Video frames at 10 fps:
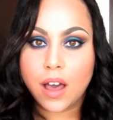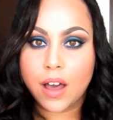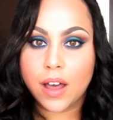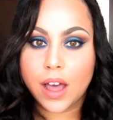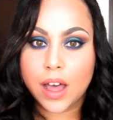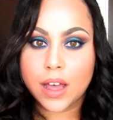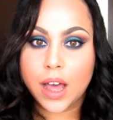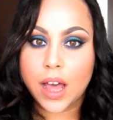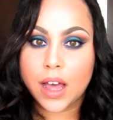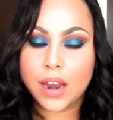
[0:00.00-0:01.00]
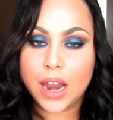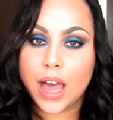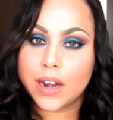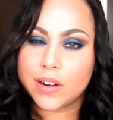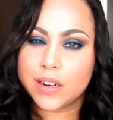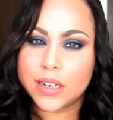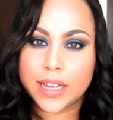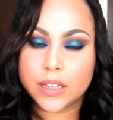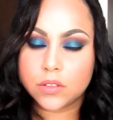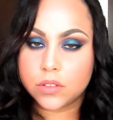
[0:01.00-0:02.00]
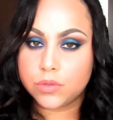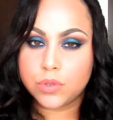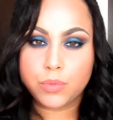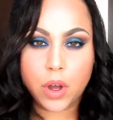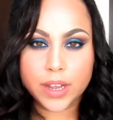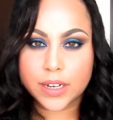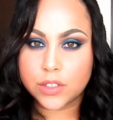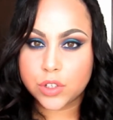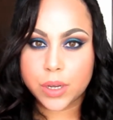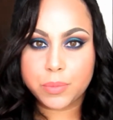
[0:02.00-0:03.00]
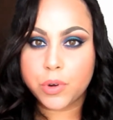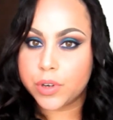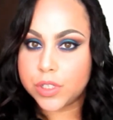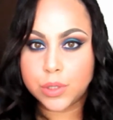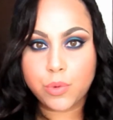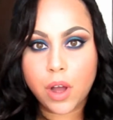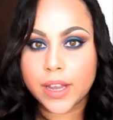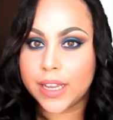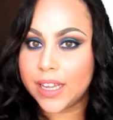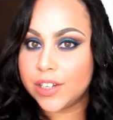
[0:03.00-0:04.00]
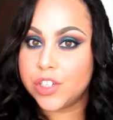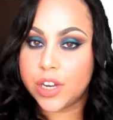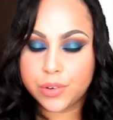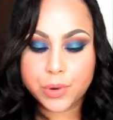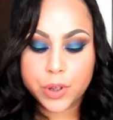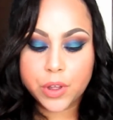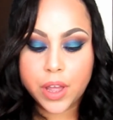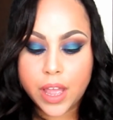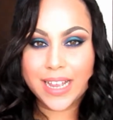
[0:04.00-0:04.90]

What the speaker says: a lot are like walking on the treadmill or just walking in general.